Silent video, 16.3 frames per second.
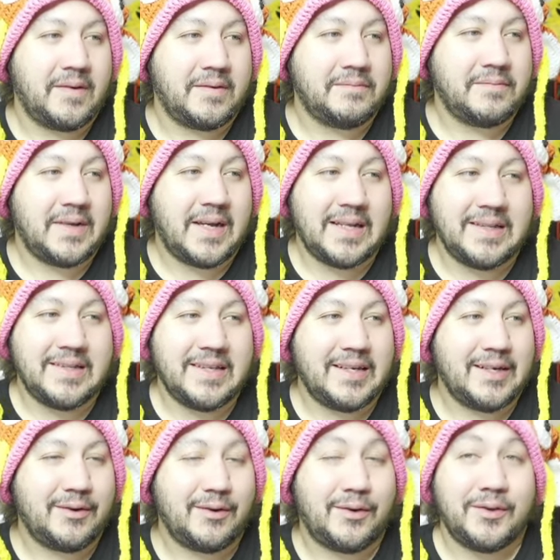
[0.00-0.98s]
I did
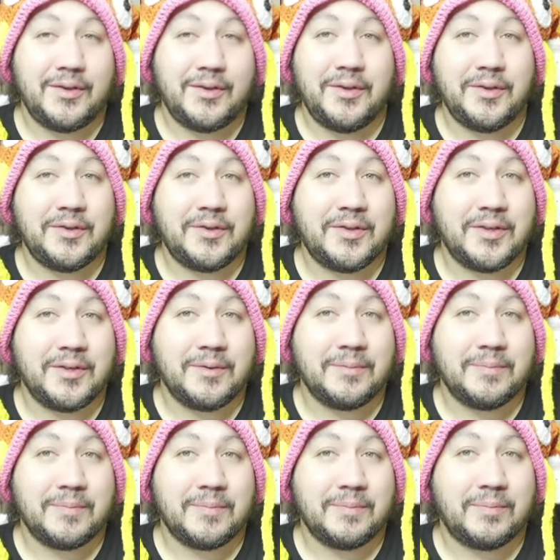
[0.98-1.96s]
it on YouTube,
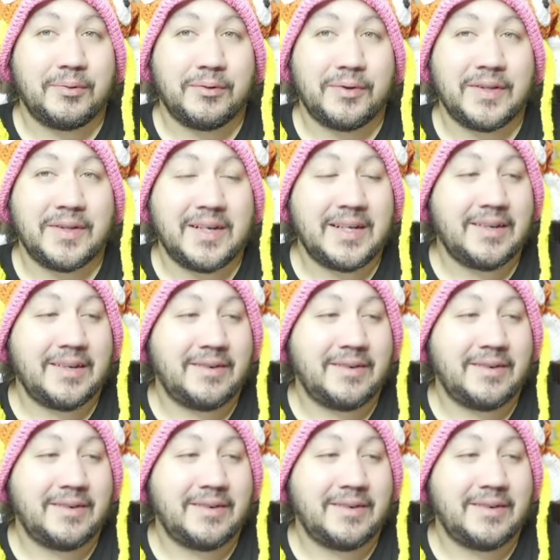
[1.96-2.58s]
pulling it.